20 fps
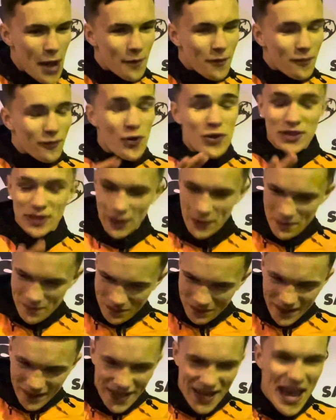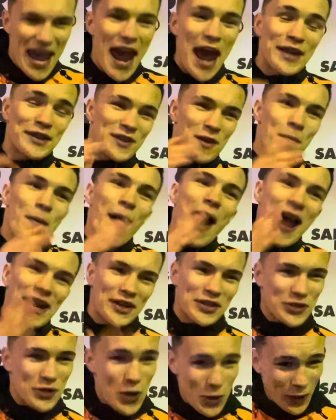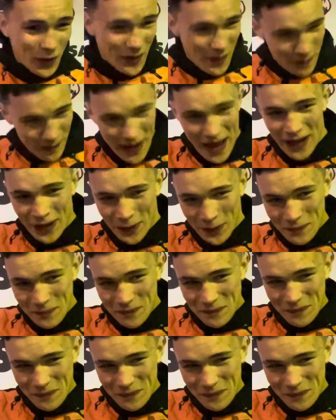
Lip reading: Firstly, it's the baddest nerd on the planet.